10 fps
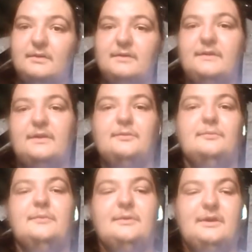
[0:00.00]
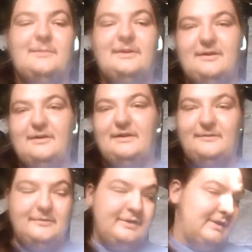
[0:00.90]
so what we're going to be doing
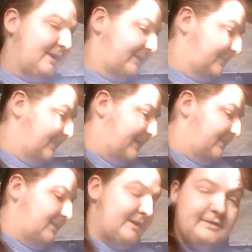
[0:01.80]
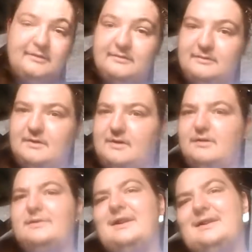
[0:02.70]
is we're going to take some angle iron,
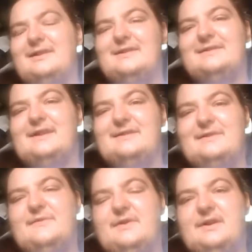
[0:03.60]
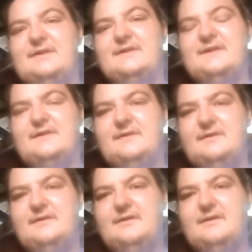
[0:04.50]
cut it to the size of the
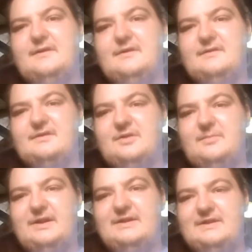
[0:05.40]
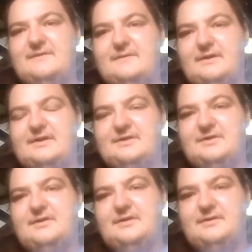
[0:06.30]
vise, 2 pieces for each
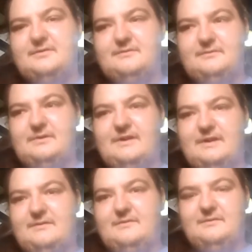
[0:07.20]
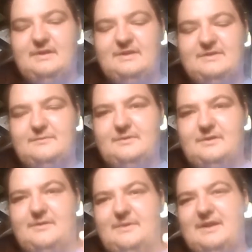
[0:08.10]
jaw. That's what
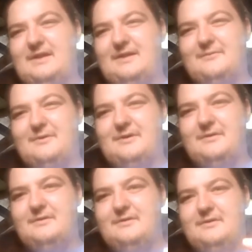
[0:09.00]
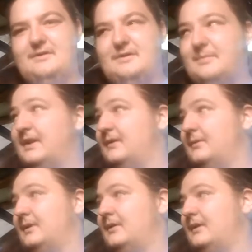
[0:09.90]
going to be like where the pins
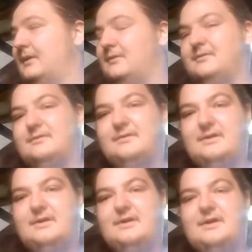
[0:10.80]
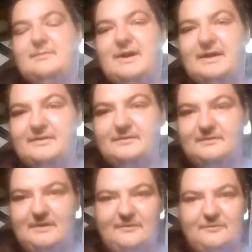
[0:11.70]
will go.
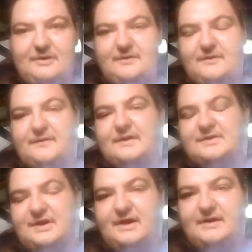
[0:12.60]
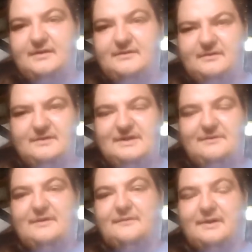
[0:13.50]
That we'll use for the jig. You'll see
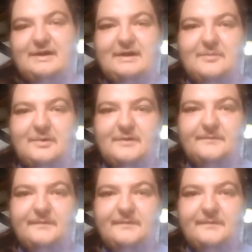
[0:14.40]
whenever we get there. But